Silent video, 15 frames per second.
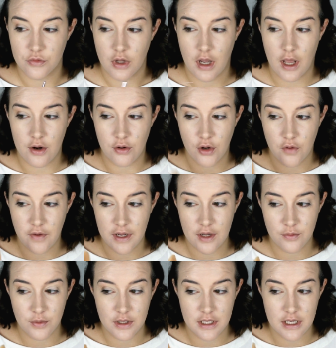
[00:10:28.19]
I don't know if I
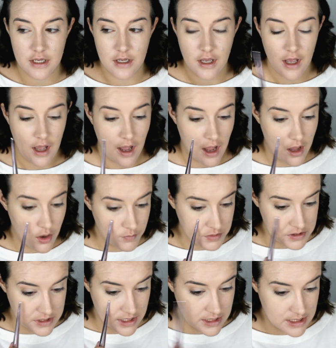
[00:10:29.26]
can really, I
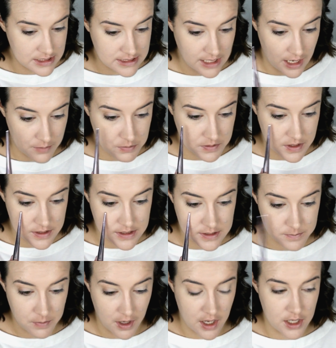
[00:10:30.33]
almost like this side with the
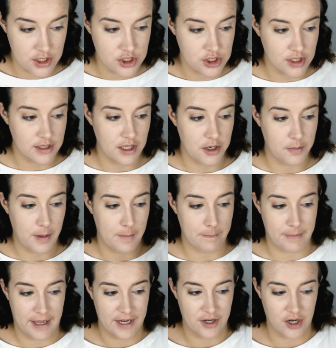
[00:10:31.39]
sponge a little bit
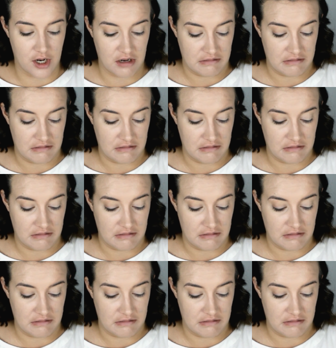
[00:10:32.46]
better.